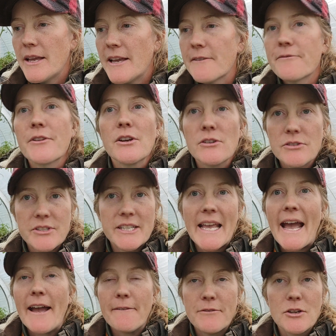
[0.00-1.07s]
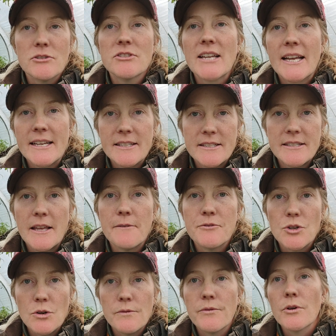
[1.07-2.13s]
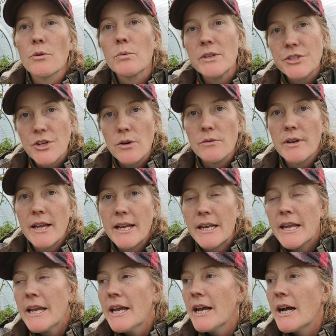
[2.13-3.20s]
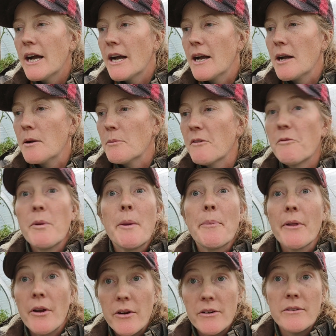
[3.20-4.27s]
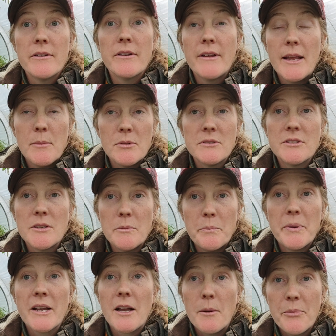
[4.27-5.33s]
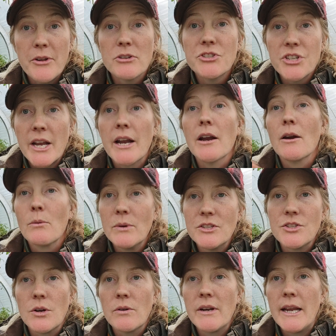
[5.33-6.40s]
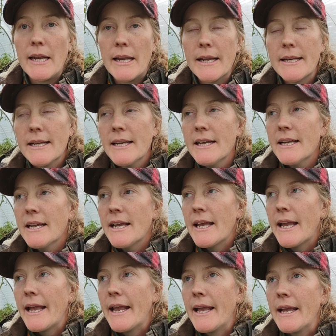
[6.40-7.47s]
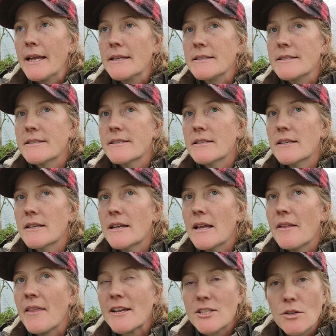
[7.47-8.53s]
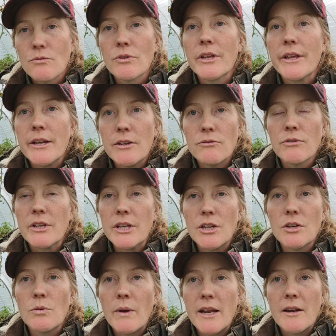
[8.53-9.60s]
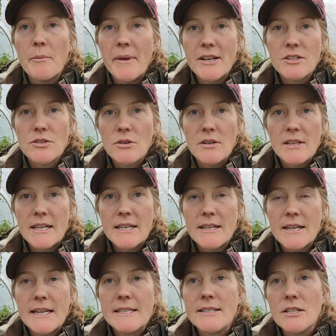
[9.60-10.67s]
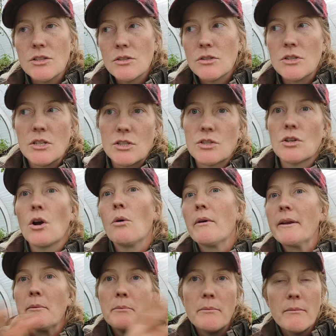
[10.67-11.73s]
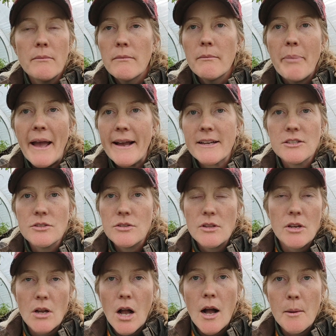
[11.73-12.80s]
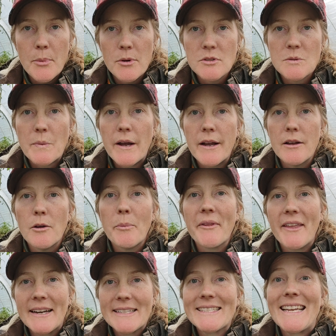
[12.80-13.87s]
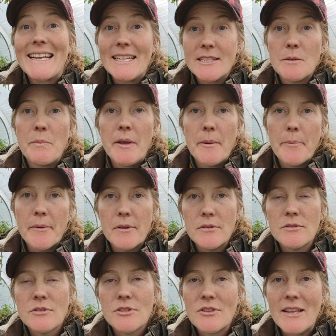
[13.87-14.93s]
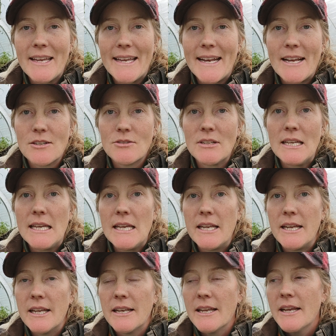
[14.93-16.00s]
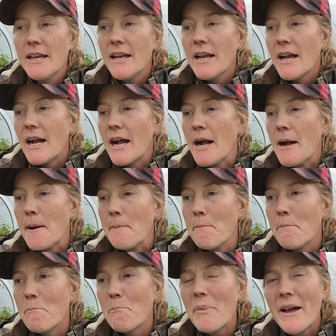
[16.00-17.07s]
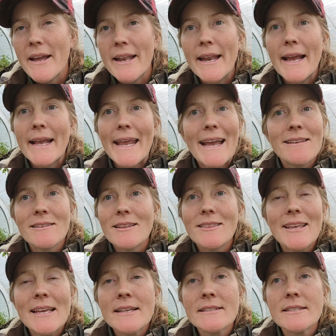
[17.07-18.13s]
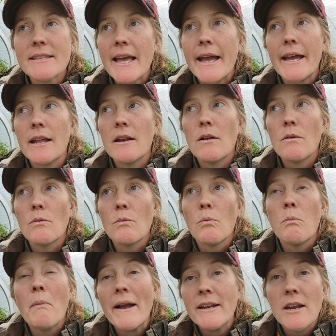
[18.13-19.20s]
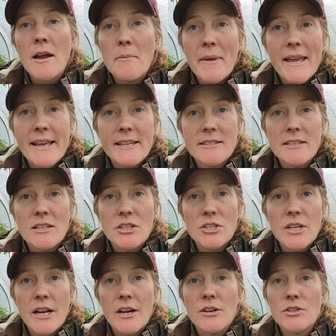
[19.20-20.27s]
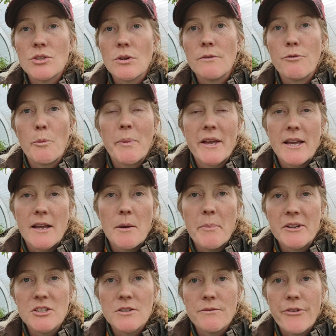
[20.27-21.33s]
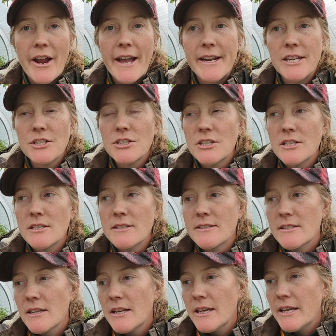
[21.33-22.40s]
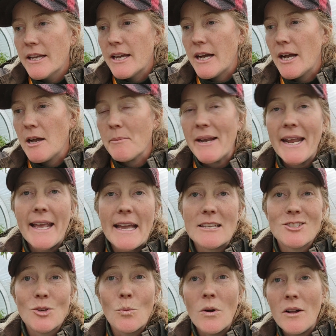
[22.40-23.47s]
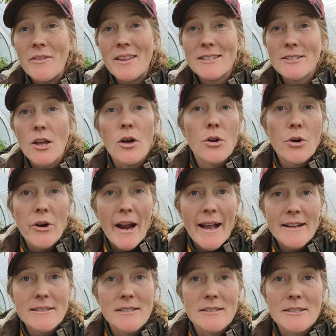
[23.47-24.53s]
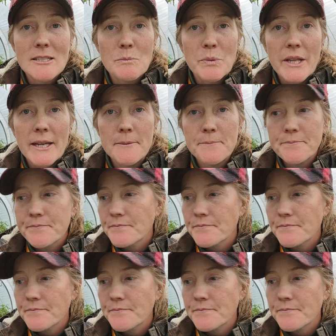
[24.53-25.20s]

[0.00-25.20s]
if there's seconds left over, we donate. If people aren't able to pick up their share, we donate it. And that's a really, really good way to make sure that it isn't just going back into the compost pile, but that it's getting to people so they can actually eat it. But again, the things that might not make it to the share, so if we're picking a bunch of radishes and I get to one that's all cracked and split,